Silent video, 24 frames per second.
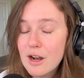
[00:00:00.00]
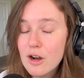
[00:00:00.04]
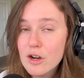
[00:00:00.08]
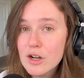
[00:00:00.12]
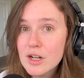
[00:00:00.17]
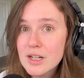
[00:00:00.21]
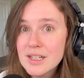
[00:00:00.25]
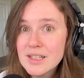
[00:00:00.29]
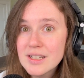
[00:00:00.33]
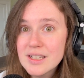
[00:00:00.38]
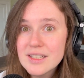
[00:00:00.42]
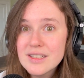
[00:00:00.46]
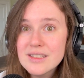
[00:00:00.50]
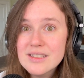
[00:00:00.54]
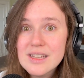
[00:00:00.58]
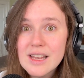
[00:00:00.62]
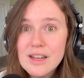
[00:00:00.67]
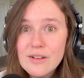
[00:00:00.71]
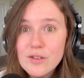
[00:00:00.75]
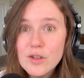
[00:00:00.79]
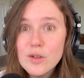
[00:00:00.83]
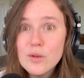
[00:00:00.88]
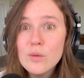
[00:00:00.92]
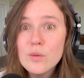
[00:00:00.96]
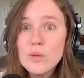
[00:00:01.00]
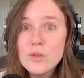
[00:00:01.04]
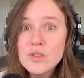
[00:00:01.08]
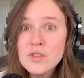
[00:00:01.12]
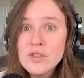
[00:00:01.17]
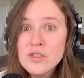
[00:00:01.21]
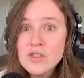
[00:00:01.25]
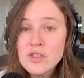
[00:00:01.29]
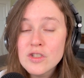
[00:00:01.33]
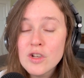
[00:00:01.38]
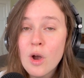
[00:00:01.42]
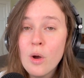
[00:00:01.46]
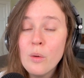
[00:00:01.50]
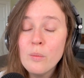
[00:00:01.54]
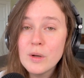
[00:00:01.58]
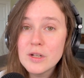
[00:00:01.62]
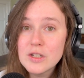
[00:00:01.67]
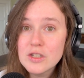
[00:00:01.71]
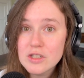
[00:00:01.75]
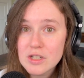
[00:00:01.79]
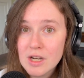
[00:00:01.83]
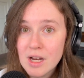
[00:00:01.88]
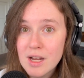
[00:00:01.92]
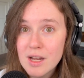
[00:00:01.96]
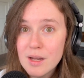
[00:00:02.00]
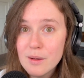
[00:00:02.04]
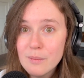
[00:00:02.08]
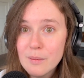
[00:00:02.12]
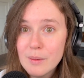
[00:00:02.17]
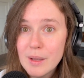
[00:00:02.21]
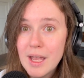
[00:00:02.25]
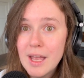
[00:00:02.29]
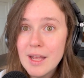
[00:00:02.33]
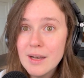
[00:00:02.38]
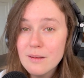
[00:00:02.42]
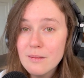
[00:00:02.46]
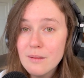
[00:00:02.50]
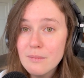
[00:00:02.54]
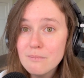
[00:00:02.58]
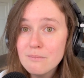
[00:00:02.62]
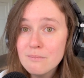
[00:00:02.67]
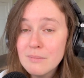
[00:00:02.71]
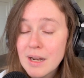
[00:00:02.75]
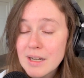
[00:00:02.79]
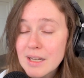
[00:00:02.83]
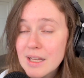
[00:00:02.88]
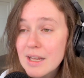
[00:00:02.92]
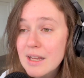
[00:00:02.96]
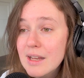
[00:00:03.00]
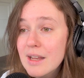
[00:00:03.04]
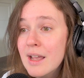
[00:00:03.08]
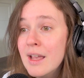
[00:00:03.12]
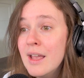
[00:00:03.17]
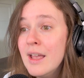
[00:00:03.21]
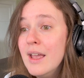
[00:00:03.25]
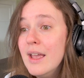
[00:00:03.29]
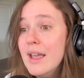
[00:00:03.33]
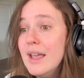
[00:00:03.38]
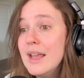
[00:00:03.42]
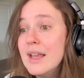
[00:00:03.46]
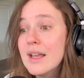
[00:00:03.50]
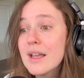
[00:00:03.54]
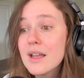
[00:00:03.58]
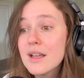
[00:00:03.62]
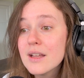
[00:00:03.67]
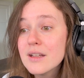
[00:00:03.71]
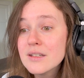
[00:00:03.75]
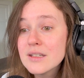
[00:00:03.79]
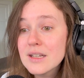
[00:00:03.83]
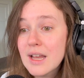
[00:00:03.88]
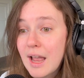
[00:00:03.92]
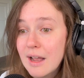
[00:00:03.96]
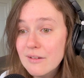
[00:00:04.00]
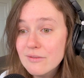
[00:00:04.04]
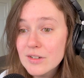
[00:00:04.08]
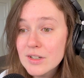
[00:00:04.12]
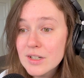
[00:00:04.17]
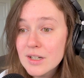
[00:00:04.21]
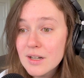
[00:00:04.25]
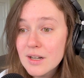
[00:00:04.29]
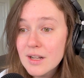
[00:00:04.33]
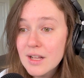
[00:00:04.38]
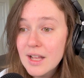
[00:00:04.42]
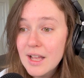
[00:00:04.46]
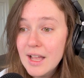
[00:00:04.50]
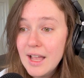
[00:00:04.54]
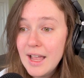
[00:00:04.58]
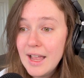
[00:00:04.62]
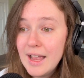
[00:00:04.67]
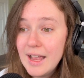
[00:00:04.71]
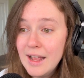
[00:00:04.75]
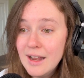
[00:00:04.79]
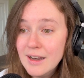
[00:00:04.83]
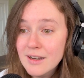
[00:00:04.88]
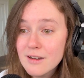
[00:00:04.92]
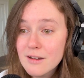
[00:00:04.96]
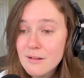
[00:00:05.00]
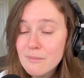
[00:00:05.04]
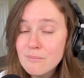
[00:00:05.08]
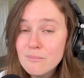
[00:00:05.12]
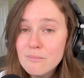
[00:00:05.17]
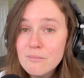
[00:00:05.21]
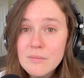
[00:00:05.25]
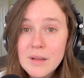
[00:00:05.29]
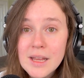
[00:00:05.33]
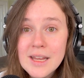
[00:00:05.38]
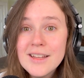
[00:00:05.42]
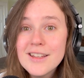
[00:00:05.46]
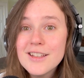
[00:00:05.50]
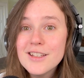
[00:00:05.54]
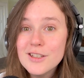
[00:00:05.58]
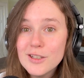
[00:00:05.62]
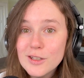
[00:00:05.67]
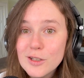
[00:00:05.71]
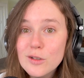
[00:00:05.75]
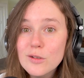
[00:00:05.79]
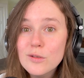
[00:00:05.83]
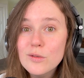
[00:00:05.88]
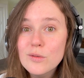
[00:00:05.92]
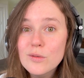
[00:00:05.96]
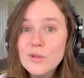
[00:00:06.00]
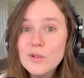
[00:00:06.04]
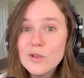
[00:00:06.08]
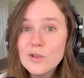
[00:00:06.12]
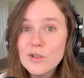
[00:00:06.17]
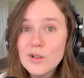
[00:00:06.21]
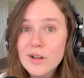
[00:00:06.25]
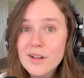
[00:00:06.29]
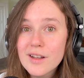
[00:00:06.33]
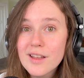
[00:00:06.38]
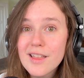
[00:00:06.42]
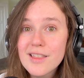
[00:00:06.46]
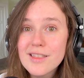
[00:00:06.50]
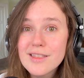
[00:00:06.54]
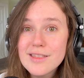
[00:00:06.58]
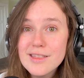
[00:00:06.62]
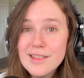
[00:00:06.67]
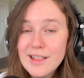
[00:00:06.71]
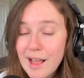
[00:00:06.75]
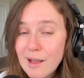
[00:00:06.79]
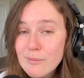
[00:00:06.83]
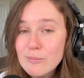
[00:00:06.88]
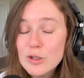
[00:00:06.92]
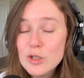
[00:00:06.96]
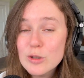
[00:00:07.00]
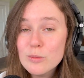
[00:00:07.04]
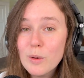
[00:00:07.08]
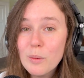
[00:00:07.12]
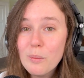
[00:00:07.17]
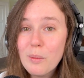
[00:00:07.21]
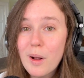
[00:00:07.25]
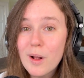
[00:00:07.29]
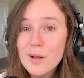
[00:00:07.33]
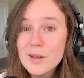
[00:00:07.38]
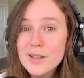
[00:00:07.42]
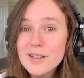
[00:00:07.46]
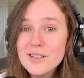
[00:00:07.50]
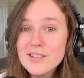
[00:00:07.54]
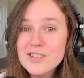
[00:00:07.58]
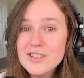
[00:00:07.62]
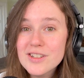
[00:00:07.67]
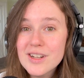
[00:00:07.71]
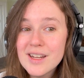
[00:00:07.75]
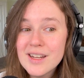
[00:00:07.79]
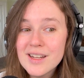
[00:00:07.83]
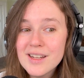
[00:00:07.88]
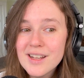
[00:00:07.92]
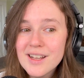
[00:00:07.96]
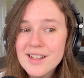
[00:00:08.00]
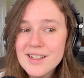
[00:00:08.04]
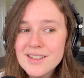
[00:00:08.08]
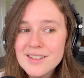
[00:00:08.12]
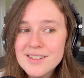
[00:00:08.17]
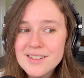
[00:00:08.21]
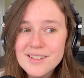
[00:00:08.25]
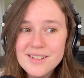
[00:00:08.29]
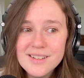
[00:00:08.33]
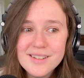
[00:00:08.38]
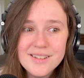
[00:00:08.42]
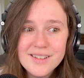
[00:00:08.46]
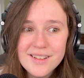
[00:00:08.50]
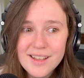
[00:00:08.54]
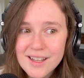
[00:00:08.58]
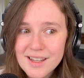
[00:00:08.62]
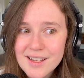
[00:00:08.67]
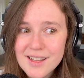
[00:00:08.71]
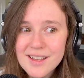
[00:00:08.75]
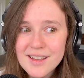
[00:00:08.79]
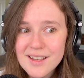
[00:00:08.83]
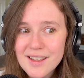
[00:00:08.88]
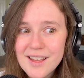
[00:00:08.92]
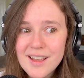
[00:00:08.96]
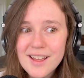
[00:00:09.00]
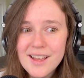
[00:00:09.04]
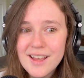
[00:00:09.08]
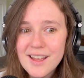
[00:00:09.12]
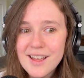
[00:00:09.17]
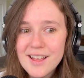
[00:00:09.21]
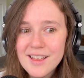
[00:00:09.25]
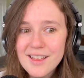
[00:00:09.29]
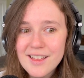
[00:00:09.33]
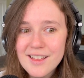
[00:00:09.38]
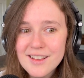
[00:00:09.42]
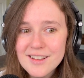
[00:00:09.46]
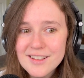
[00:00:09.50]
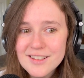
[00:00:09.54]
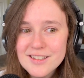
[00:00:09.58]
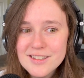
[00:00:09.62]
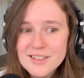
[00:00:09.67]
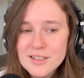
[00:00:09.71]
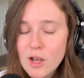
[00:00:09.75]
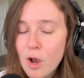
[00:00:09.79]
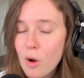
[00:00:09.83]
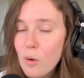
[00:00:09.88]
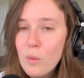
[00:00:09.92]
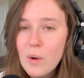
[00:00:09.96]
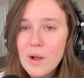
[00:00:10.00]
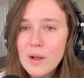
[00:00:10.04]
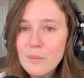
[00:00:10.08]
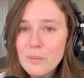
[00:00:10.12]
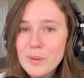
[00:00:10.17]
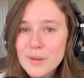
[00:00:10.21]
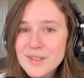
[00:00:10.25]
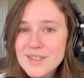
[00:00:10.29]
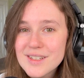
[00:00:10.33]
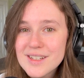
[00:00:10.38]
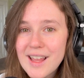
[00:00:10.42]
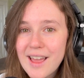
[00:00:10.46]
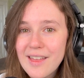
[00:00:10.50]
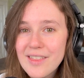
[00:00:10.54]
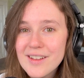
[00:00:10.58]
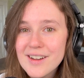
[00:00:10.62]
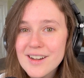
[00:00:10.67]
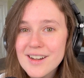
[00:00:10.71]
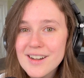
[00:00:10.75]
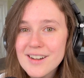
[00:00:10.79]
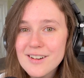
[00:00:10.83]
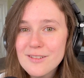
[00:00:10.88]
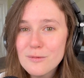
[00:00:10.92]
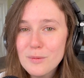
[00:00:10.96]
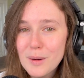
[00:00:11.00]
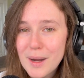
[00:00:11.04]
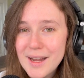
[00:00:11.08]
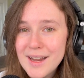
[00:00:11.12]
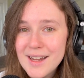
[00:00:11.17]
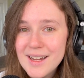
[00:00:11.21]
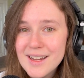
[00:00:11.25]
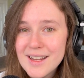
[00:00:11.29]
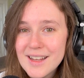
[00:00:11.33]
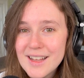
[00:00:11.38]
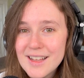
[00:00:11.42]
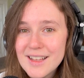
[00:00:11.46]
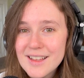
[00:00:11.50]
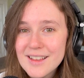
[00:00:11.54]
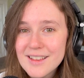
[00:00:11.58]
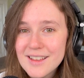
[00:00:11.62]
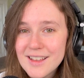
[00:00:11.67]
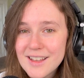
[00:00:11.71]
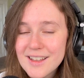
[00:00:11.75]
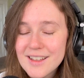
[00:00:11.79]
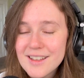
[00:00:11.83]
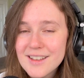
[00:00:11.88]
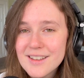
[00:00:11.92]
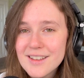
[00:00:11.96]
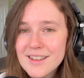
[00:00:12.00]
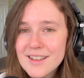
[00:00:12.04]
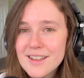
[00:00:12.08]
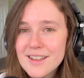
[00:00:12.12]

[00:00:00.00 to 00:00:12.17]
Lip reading: are going to like save you so much time and money and effort and make you look that much more polished and like so well put together, right? Like,